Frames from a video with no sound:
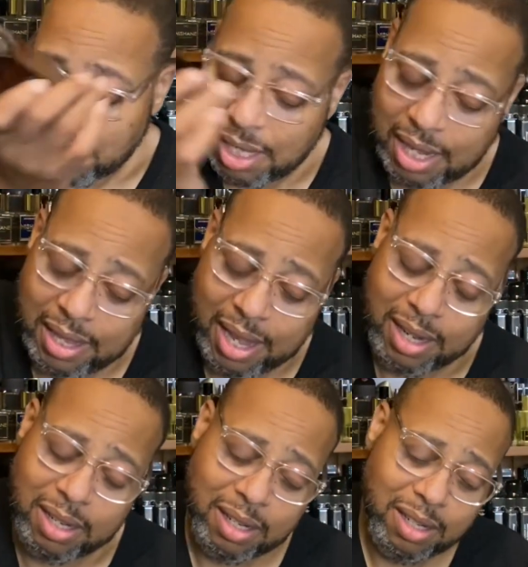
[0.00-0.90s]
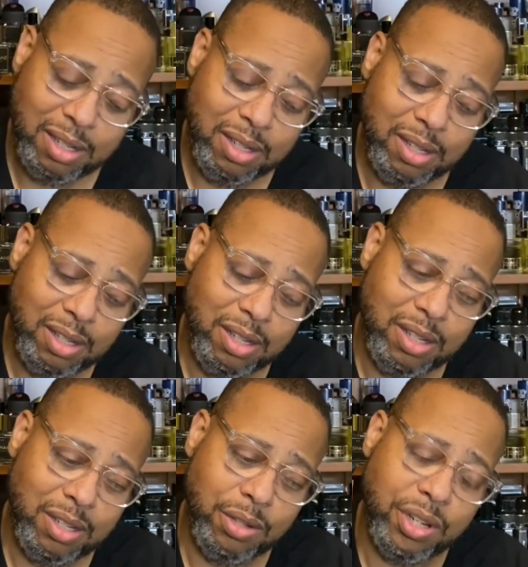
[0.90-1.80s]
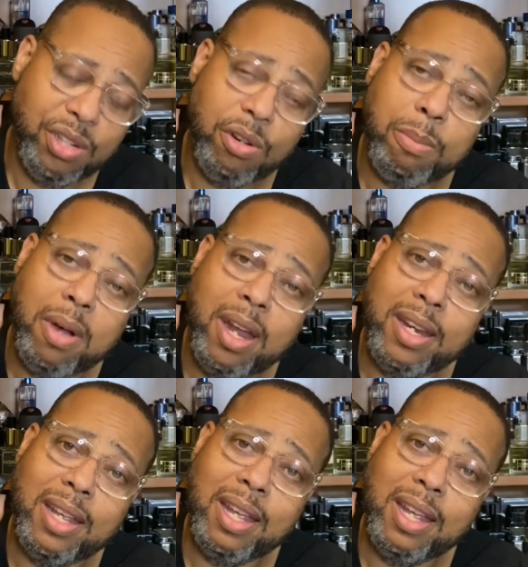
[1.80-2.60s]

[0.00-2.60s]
and that Giorgio Armani